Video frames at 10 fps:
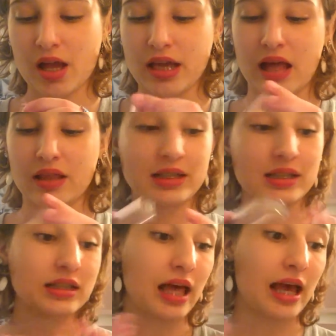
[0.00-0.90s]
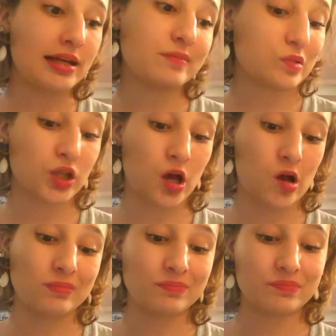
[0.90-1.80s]
yeah, this is light,
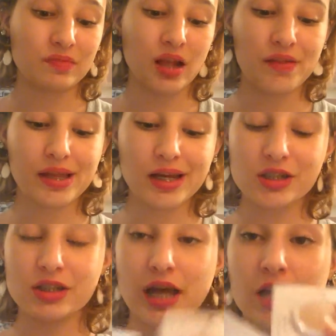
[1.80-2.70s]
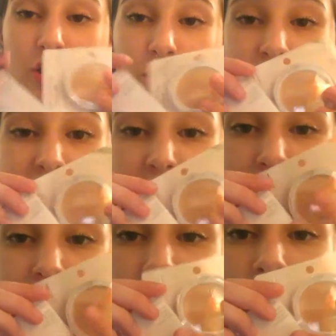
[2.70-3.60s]
so. And then I just got two of
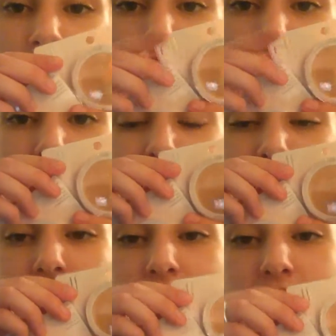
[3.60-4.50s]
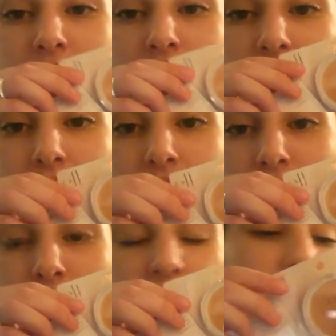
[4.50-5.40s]
these cream concealers because they're
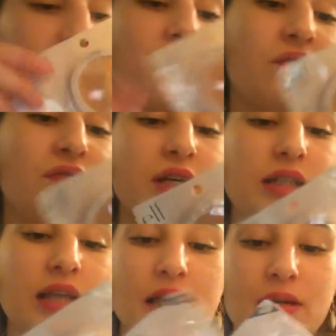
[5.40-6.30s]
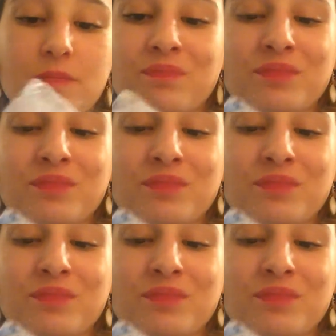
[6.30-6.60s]
some of my favorites. I